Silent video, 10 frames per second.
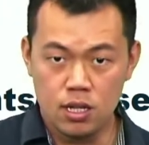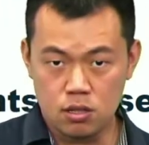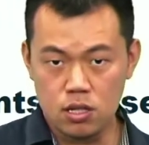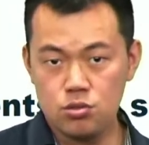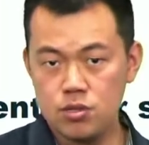
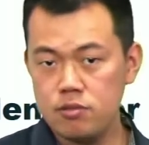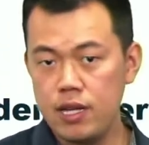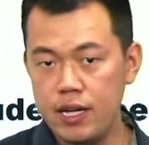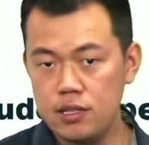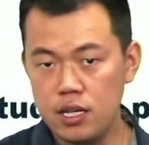So in
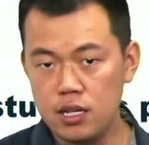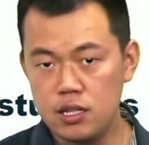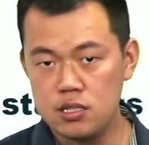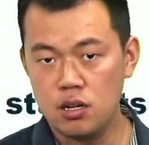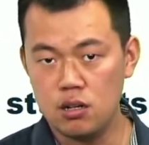2018,
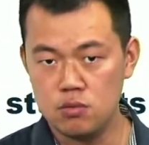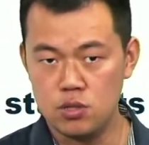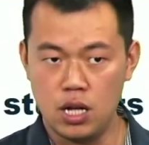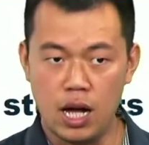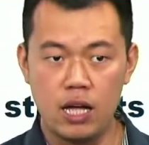this course
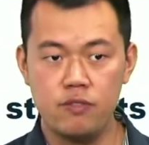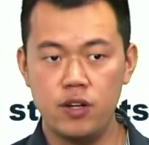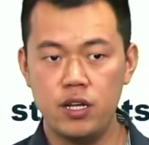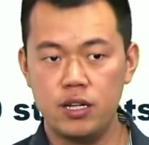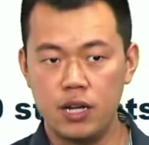was a high
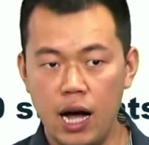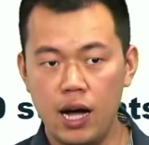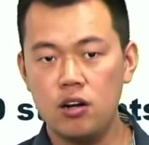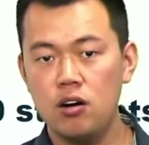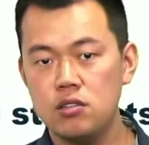failure
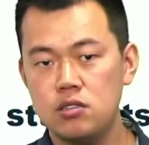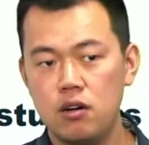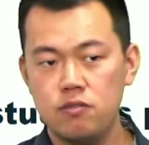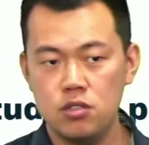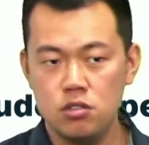course
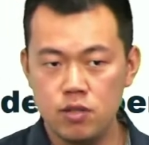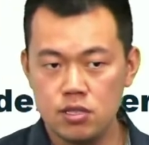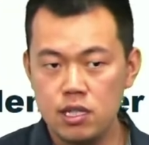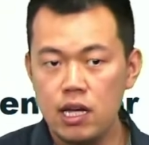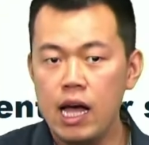of the
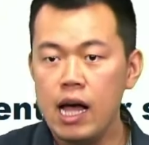university,